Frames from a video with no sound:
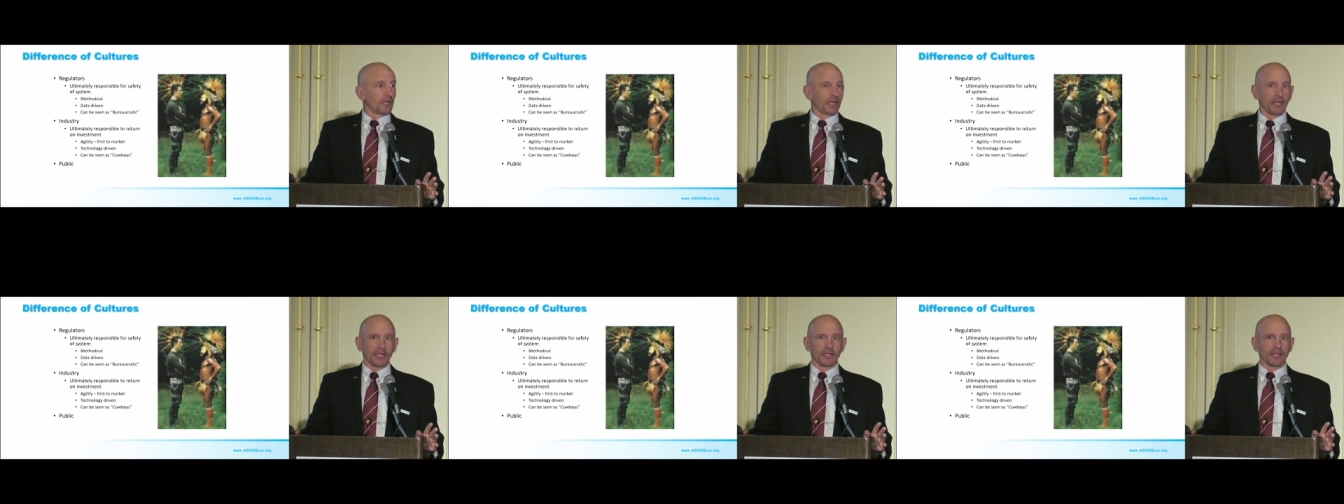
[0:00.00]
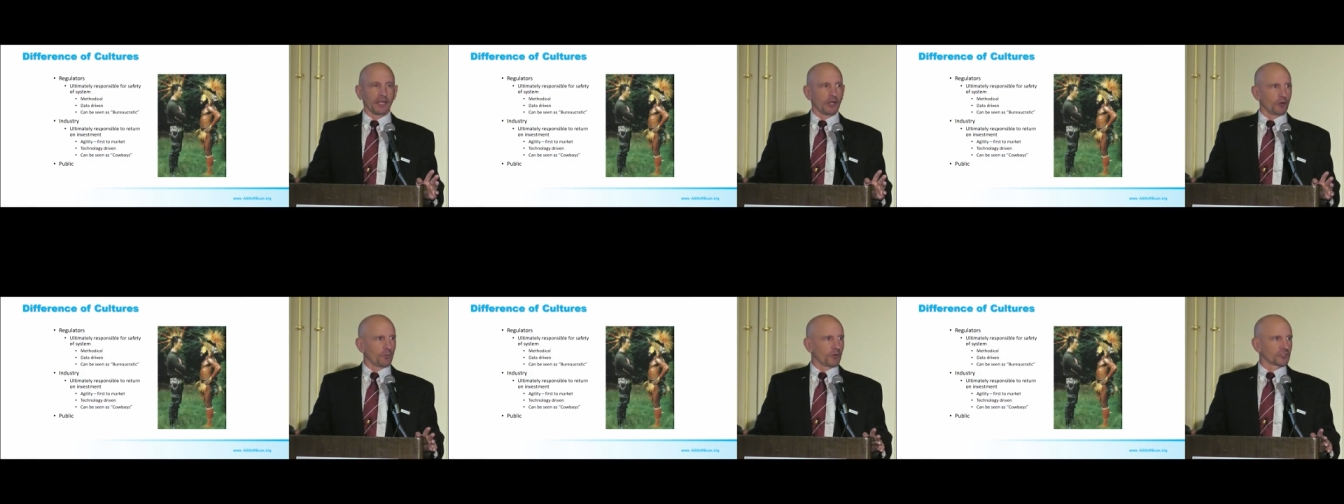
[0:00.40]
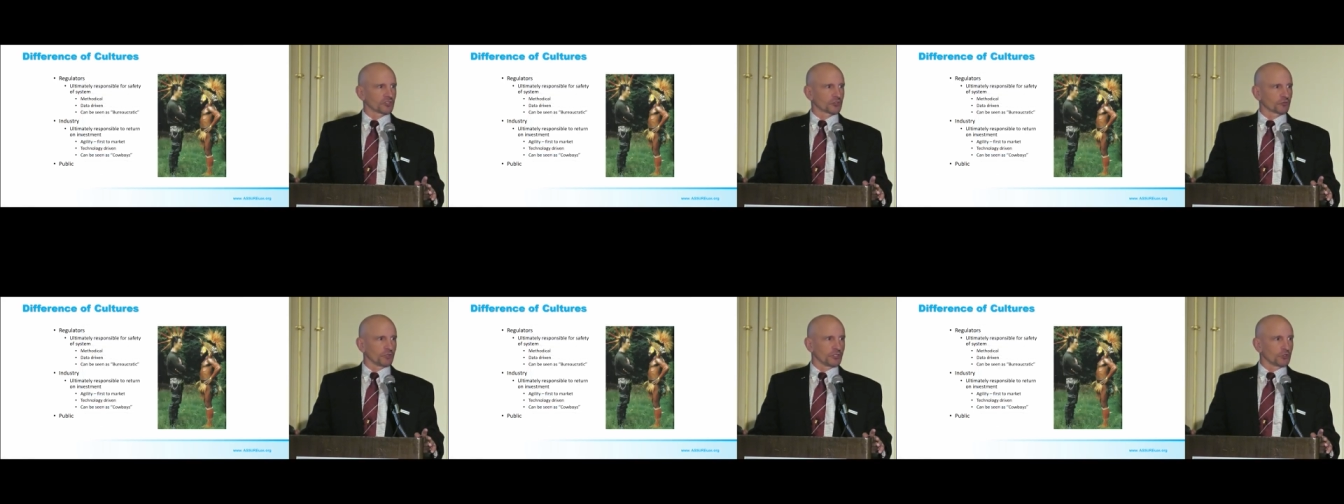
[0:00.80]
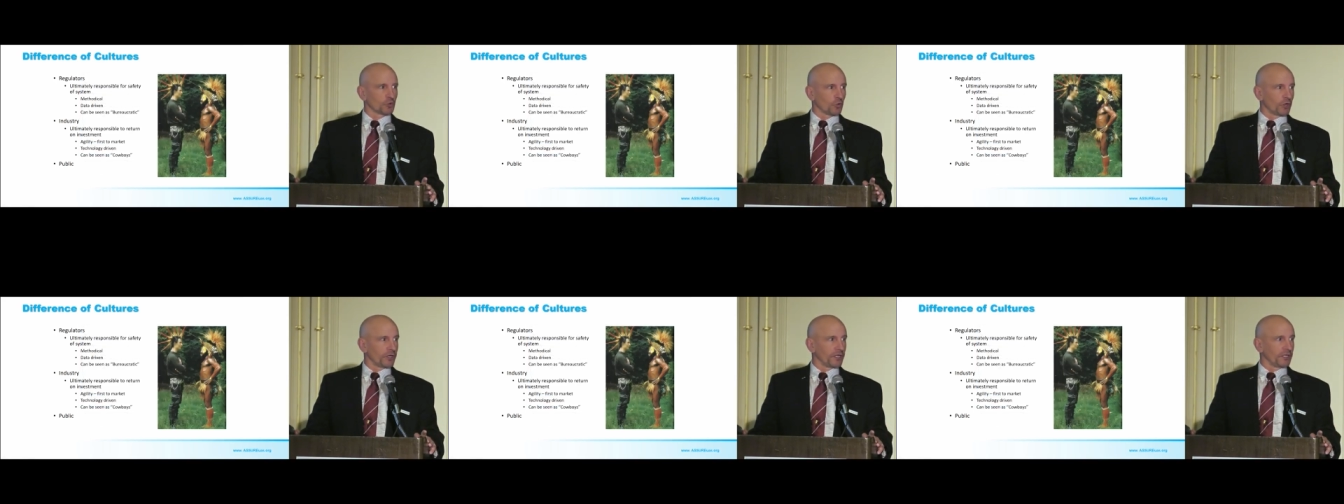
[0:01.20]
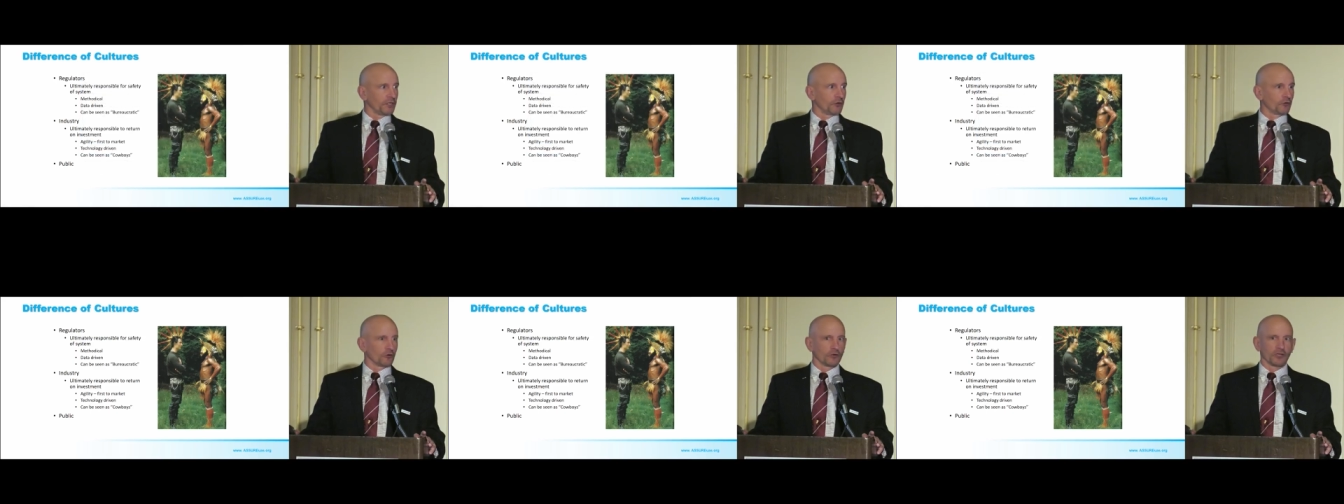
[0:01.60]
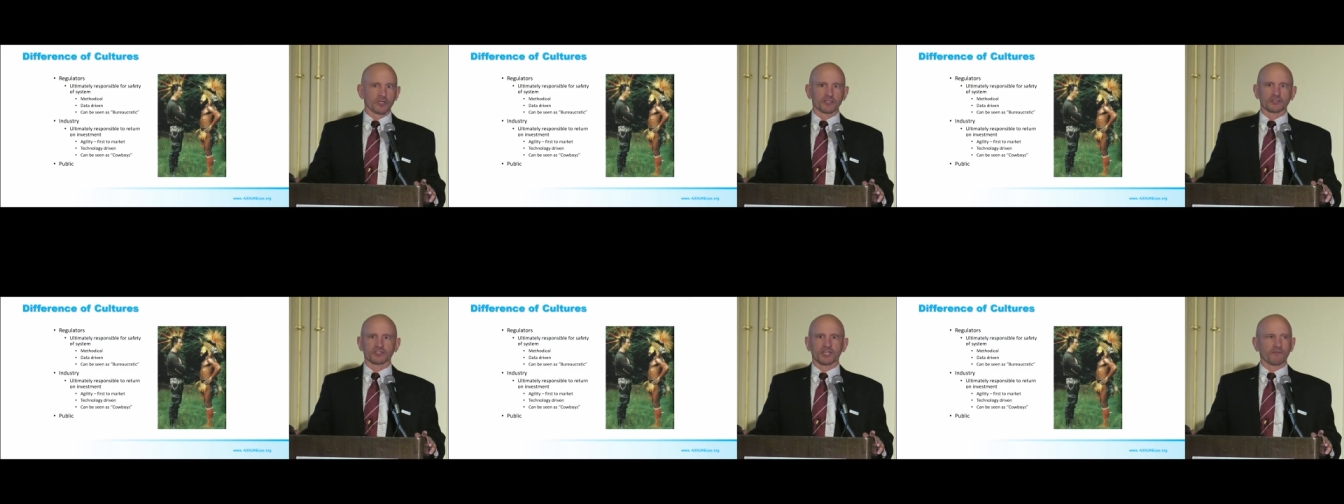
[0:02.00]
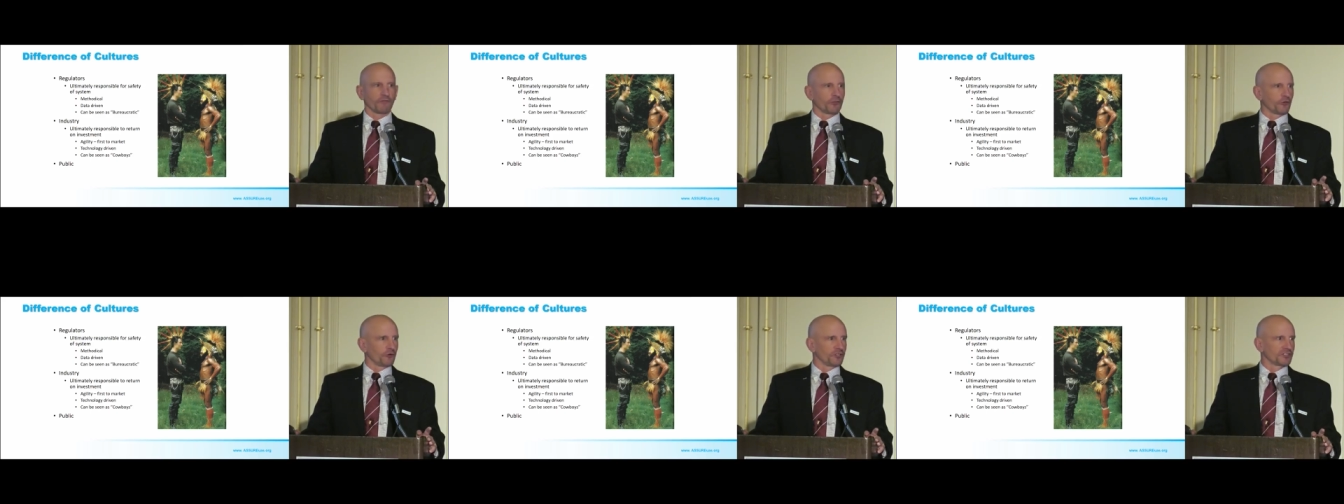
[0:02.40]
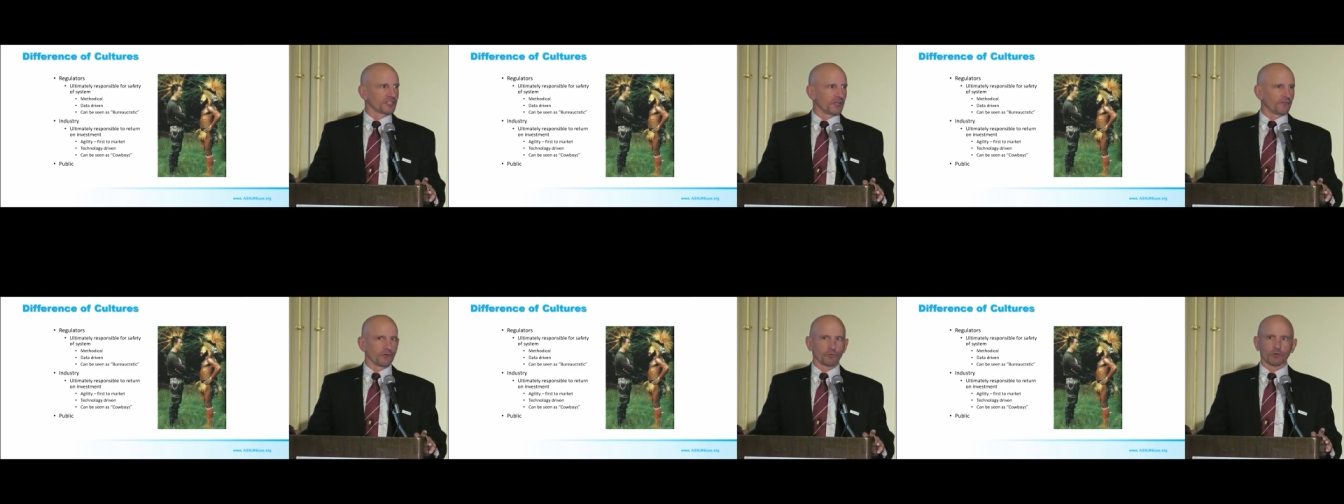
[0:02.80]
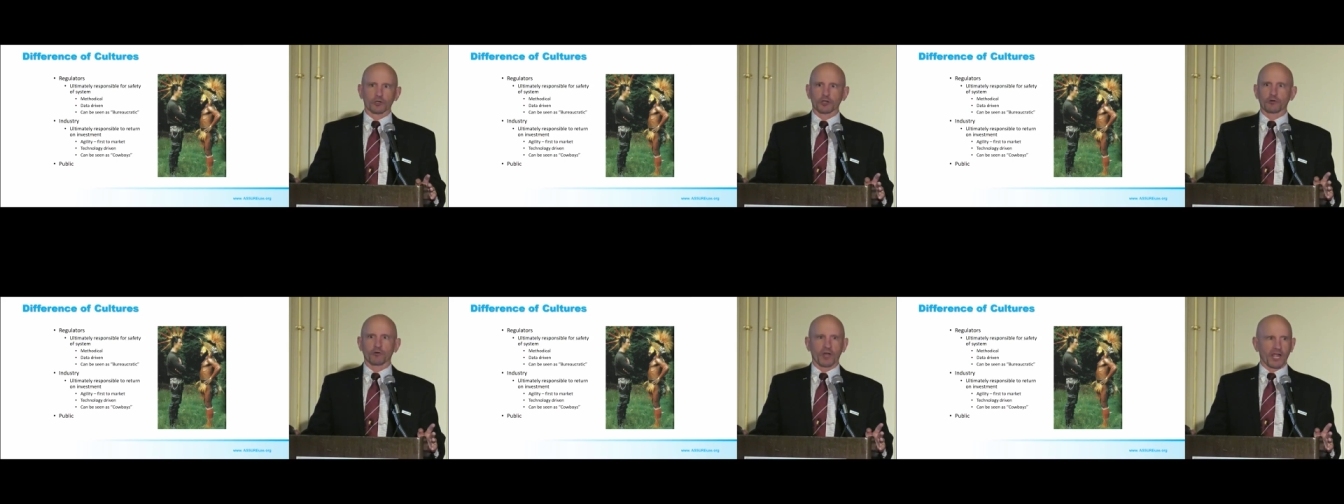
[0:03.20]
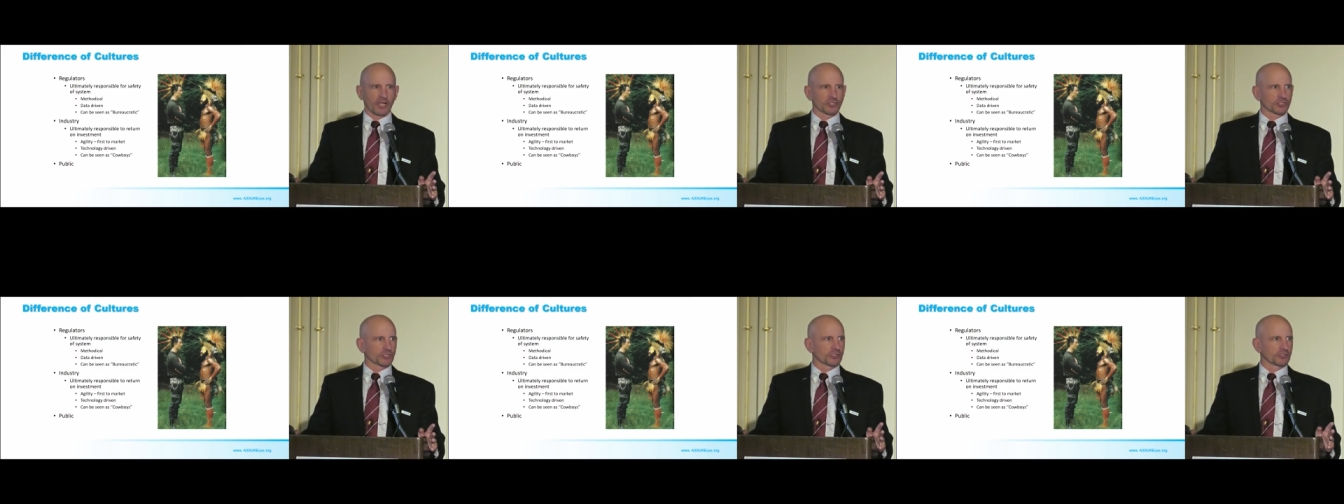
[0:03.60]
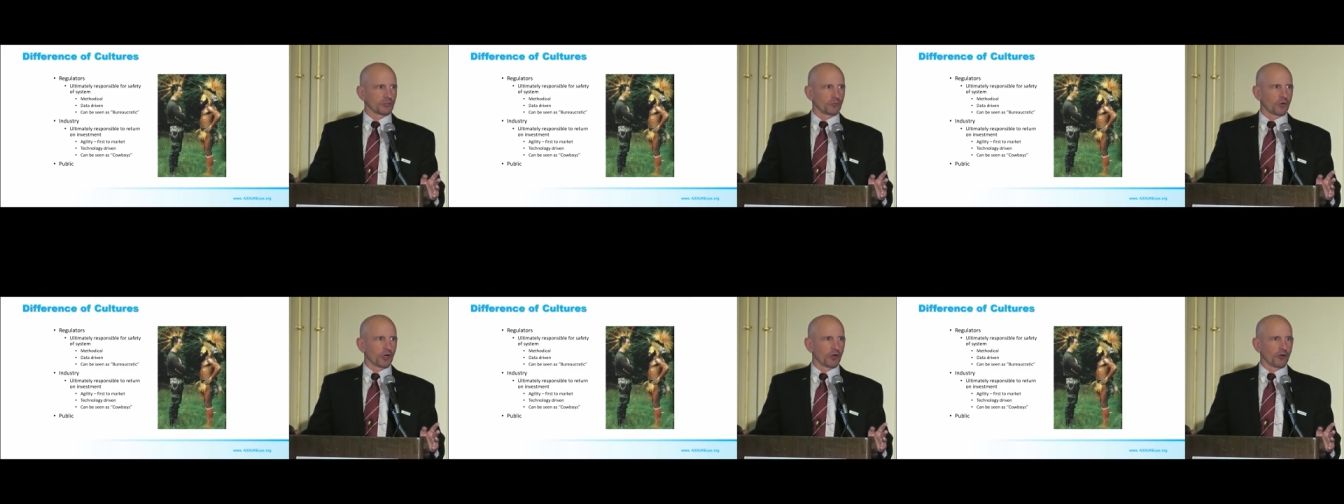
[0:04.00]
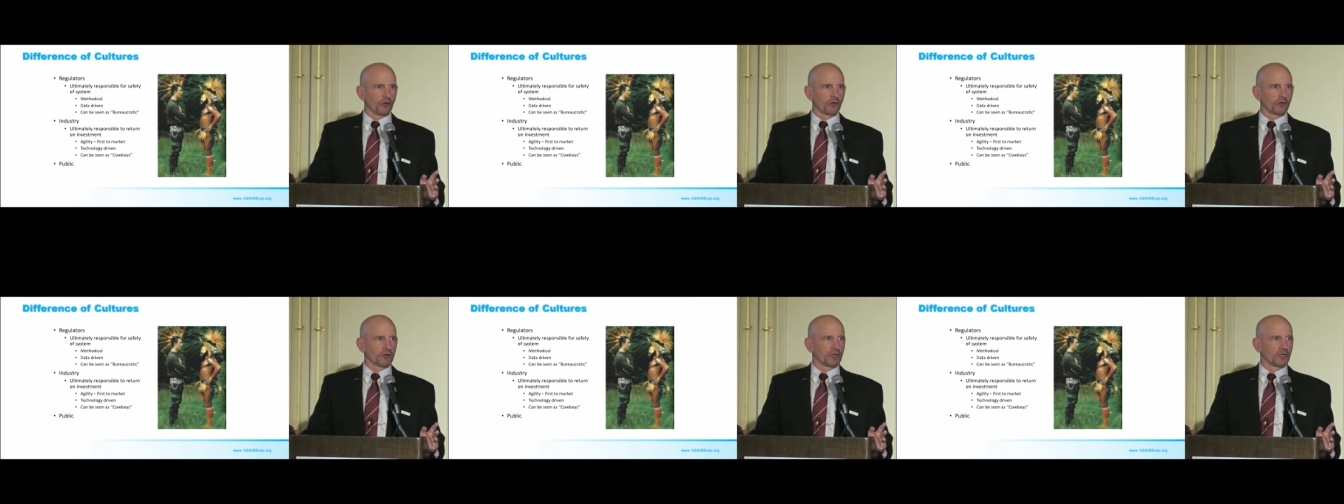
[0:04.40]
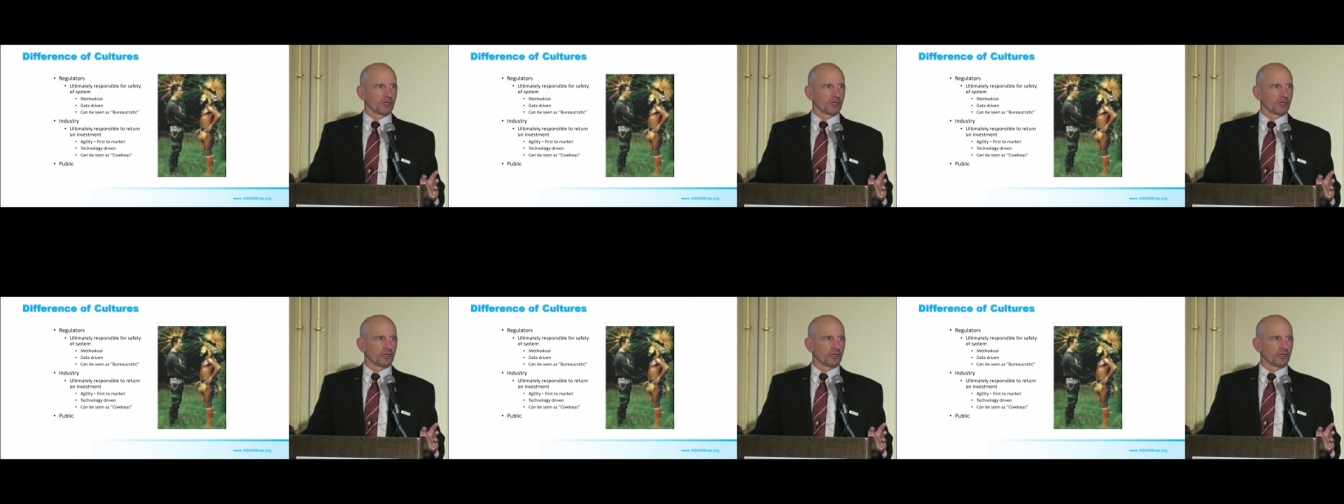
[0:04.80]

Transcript: a Airbus three twenty or a seven thirty-seven were to crash tomorrow,